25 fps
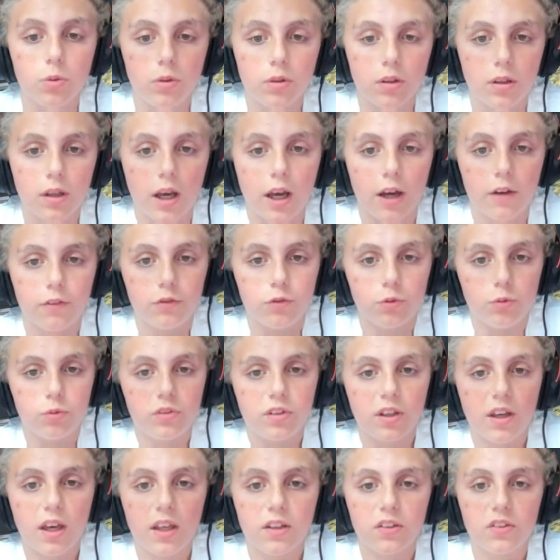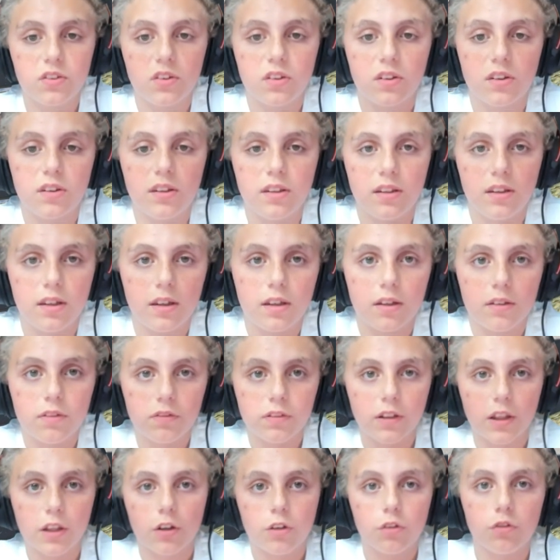have to test the
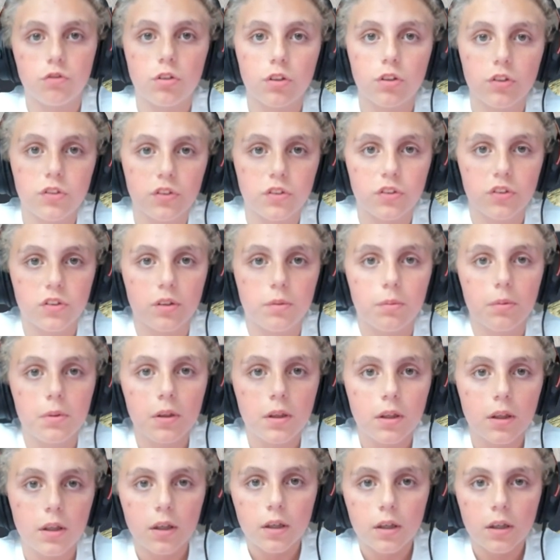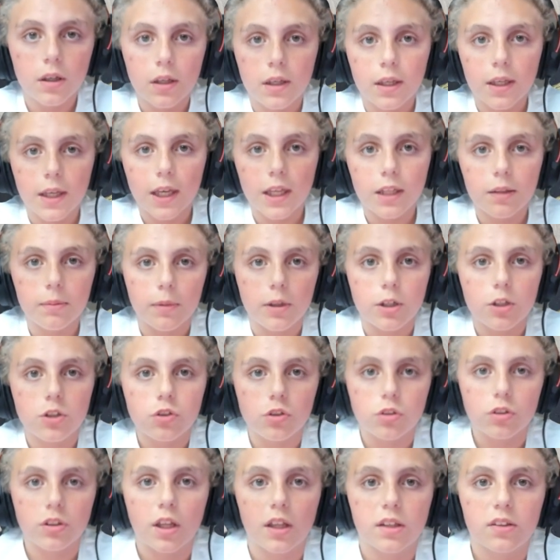flight control system and make
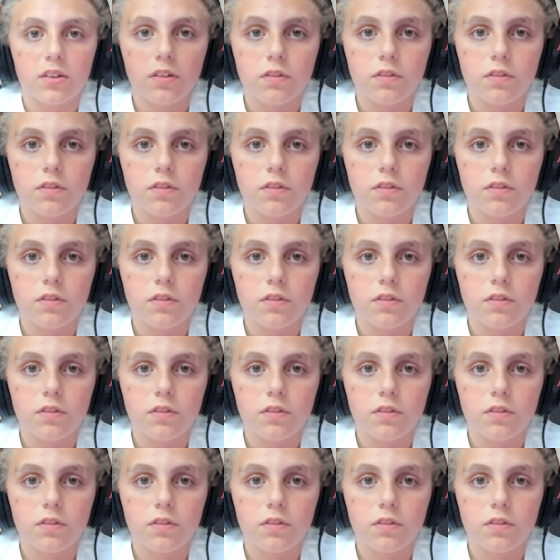sure that the